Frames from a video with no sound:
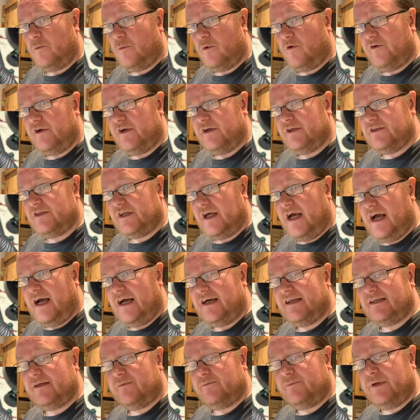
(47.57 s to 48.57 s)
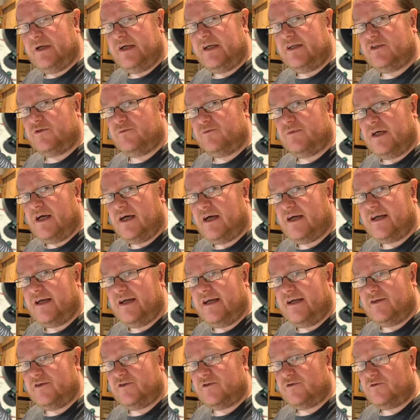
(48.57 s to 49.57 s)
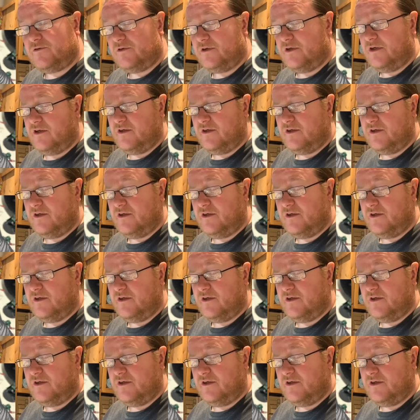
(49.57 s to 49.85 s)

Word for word: Warriors, and I'm painting some Dark Angels.